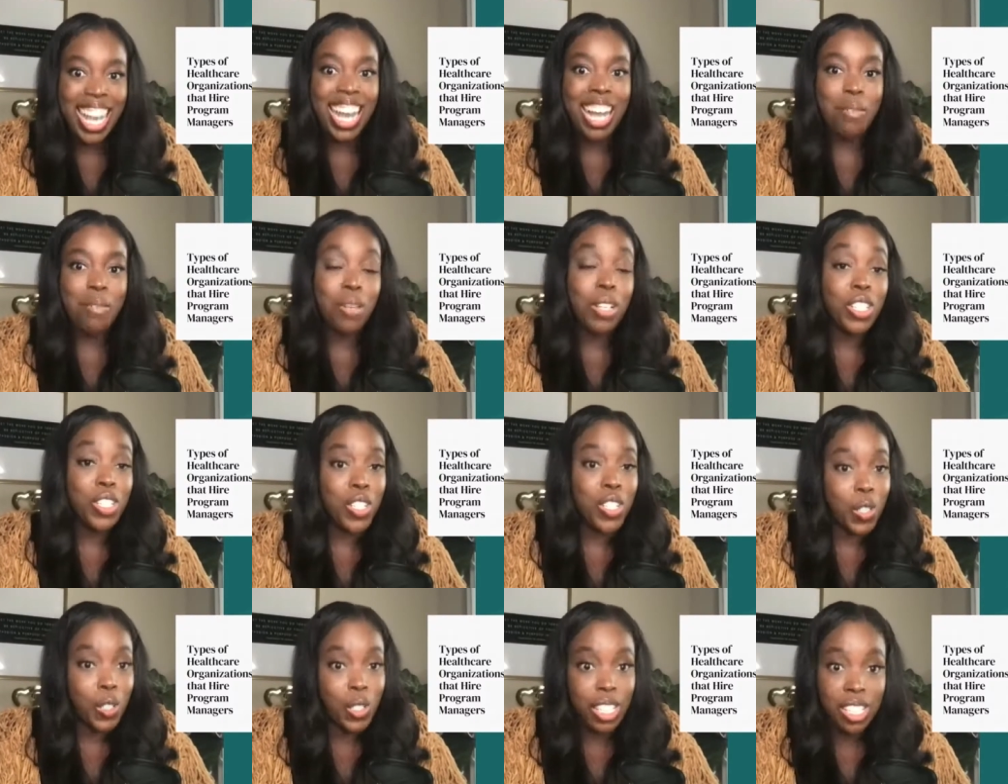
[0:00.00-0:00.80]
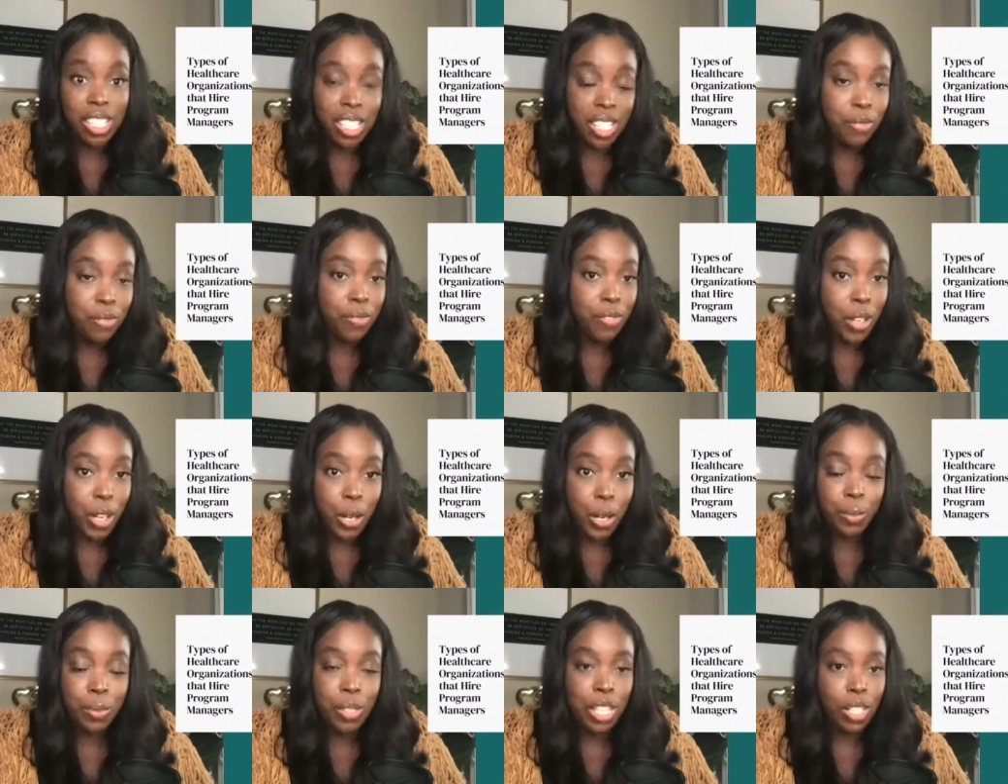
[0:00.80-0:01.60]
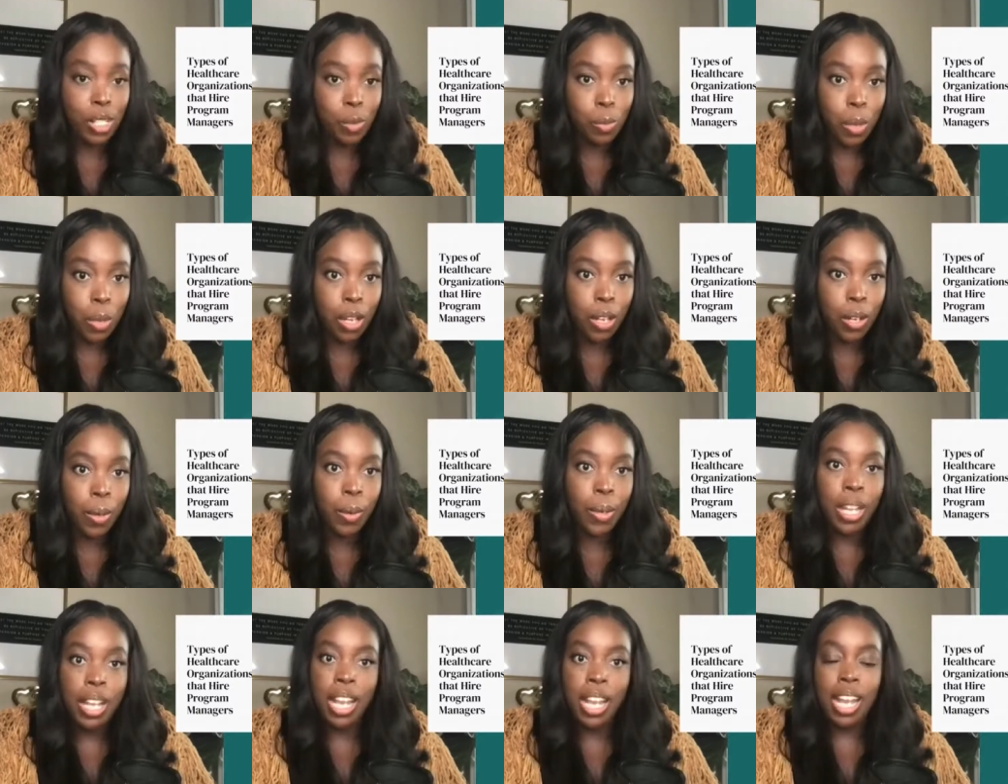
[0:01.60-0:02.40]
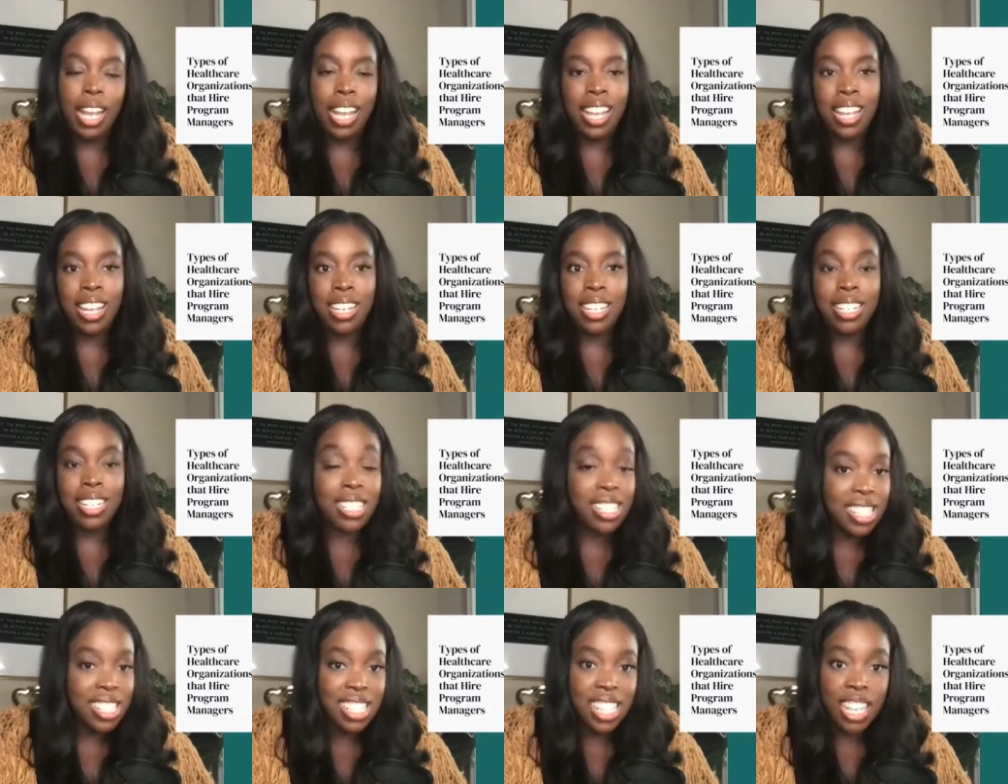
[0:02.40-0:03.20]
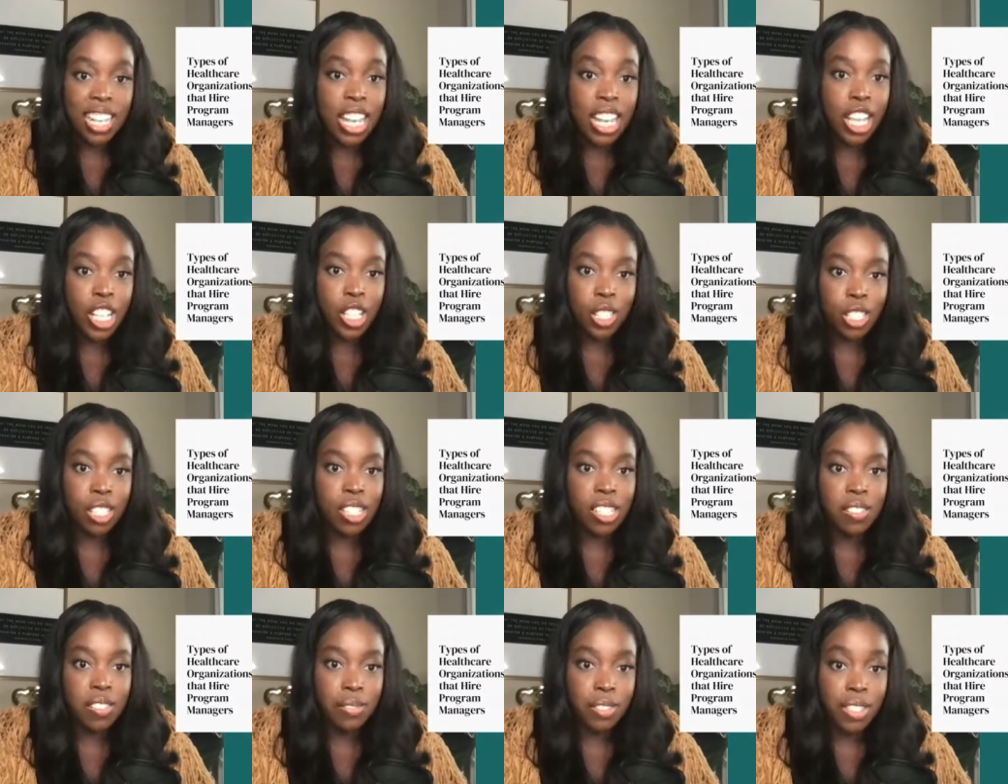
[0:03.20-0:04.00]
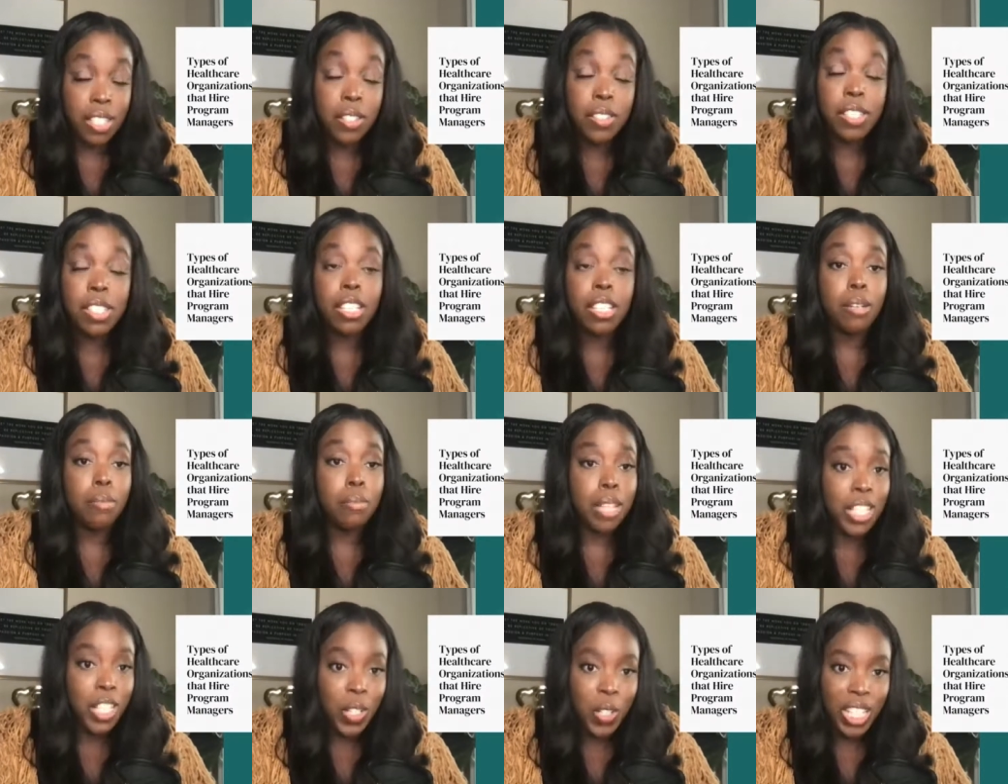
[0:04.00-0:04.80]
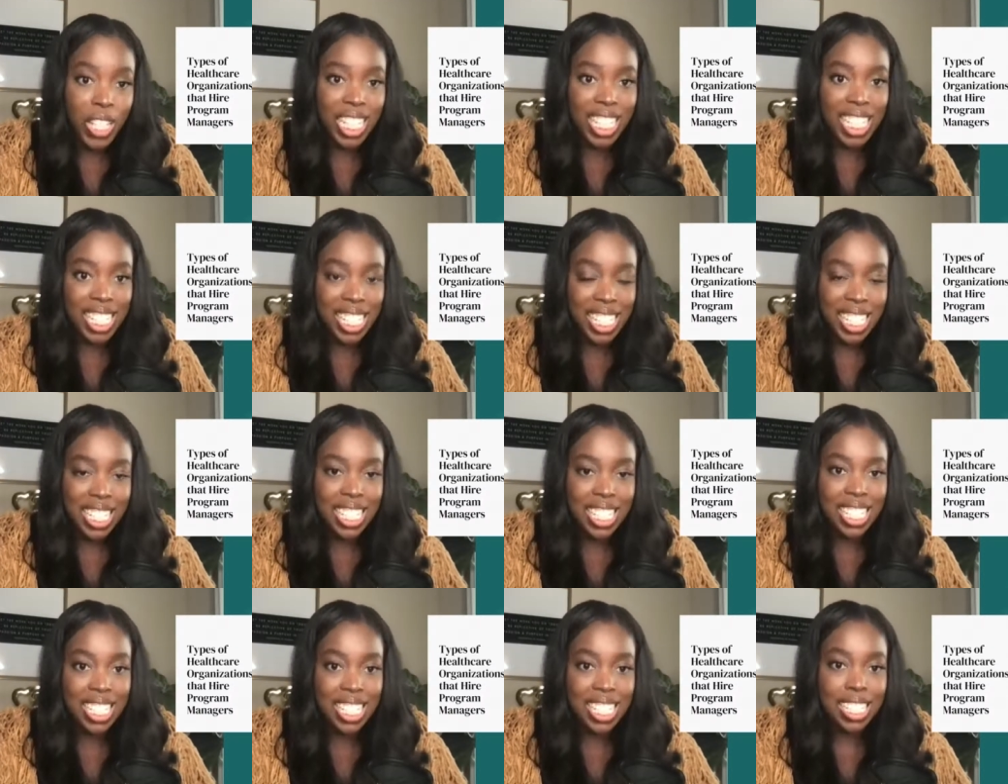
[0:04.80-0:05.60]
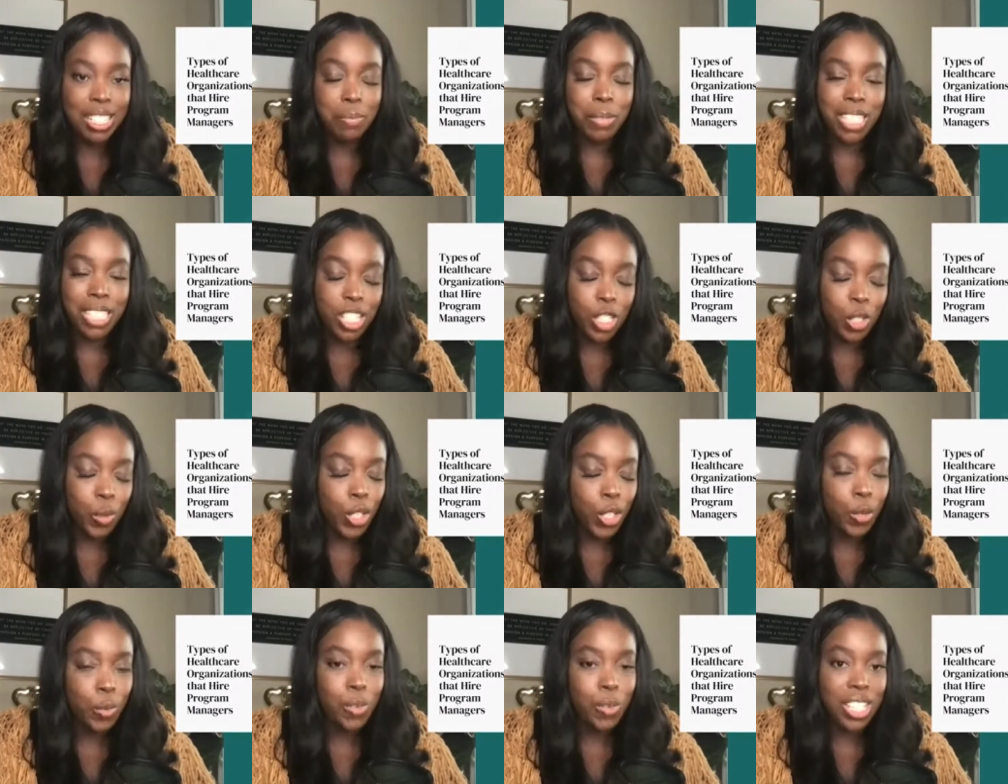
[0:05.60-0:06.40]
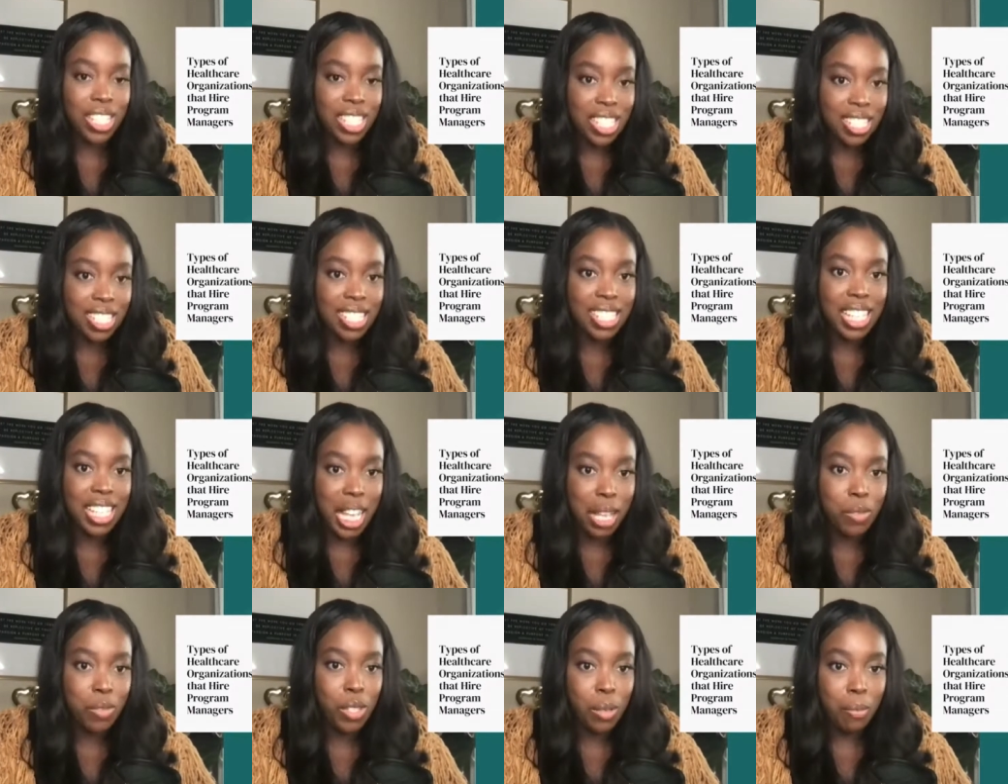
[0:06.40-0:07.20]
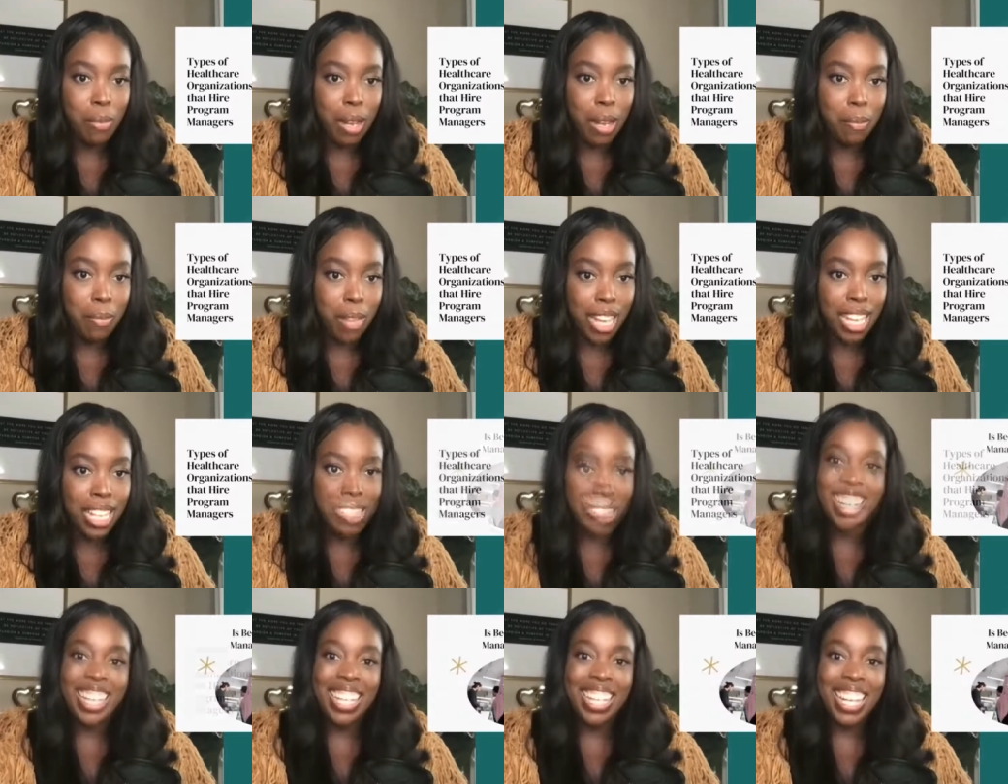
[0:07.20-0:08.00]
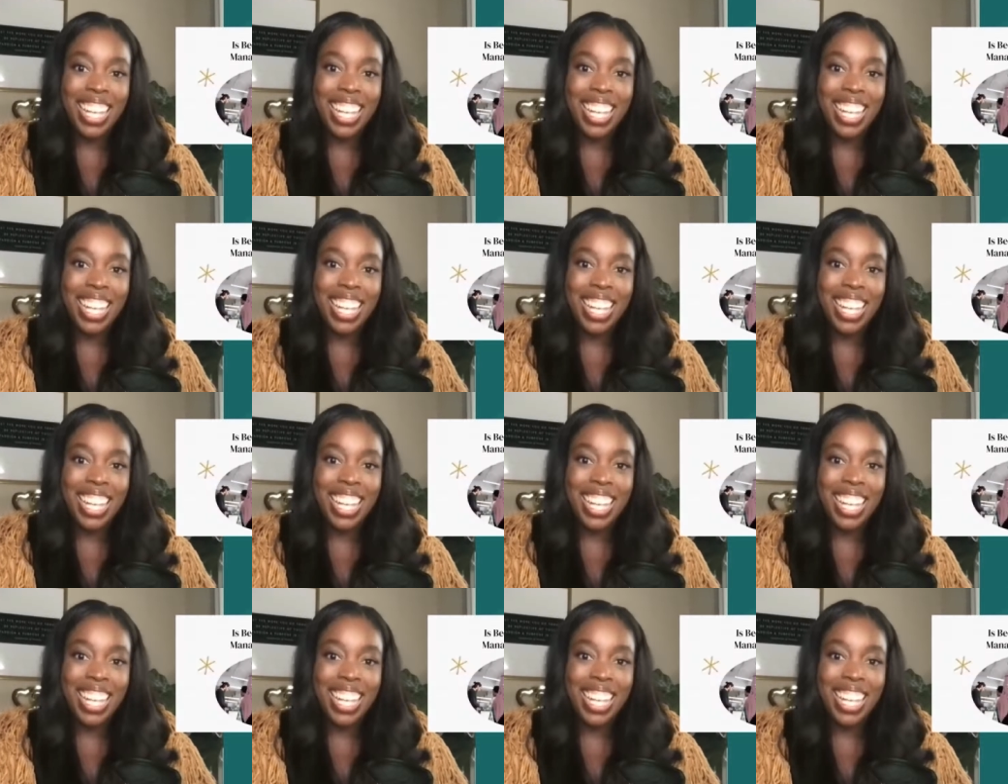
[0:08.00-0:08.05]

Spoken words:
consultancy firms as well. And this is not an exhaustive list. There are many organizations, but these were the ones that just came to my mind.